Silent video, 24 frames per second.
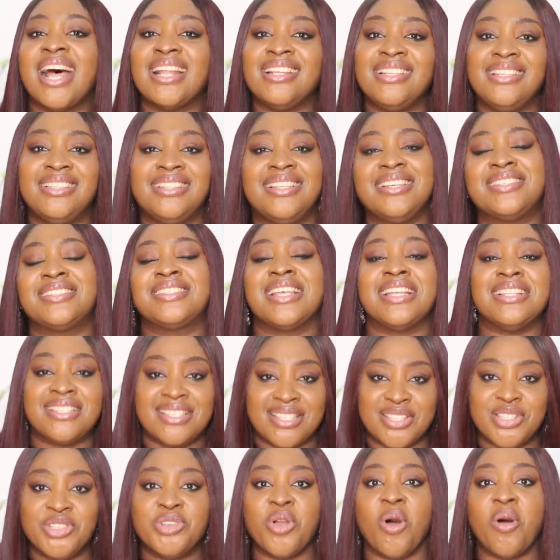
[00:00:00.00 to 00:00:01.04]
and
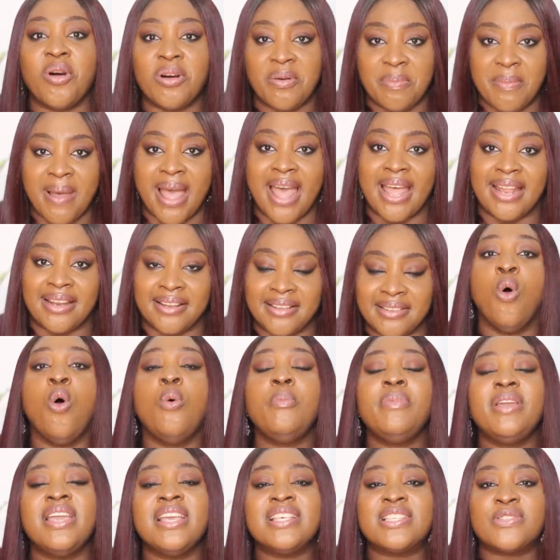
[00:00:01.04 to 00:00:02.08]
decent young man
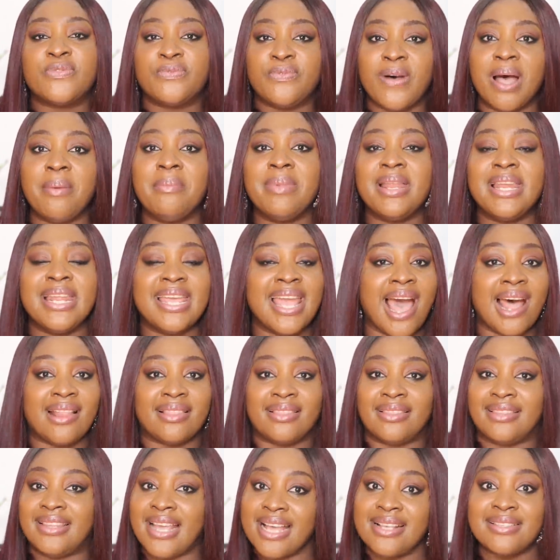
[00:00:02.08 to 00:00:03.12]
whom his family
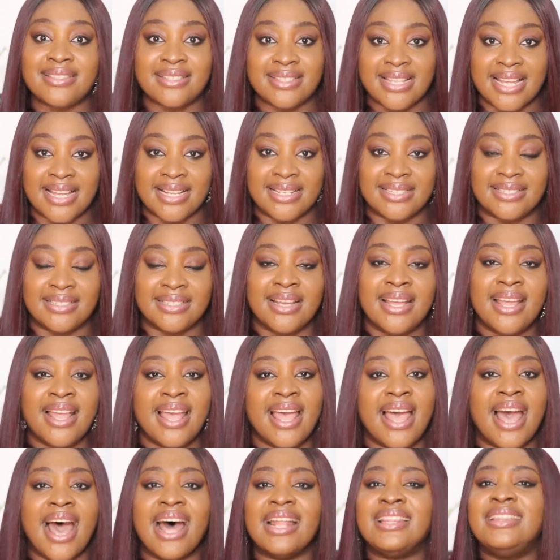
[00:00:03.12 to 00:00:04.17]
attested
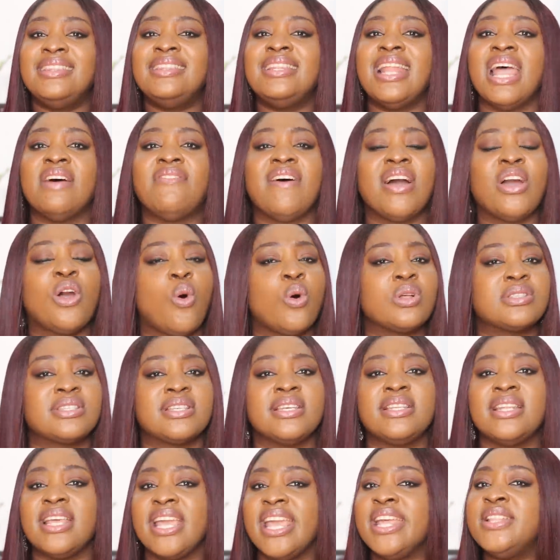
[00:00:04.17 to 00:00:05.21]
had never
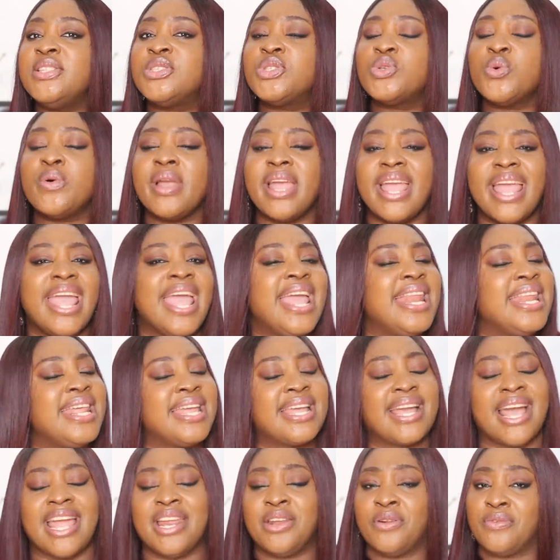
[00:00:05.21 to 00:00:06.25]
gotten into
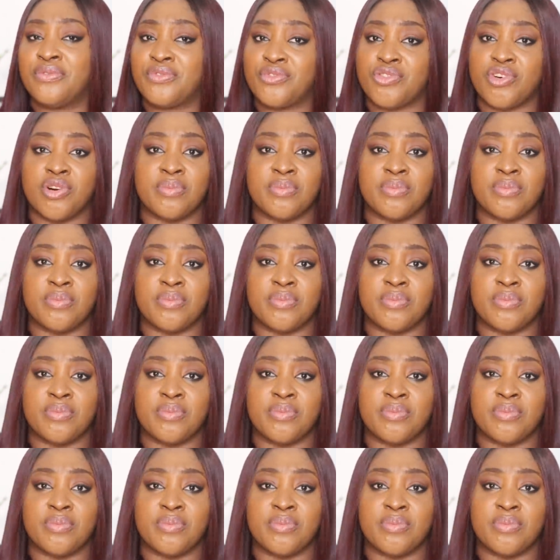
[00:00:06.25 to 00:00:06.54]
any kind of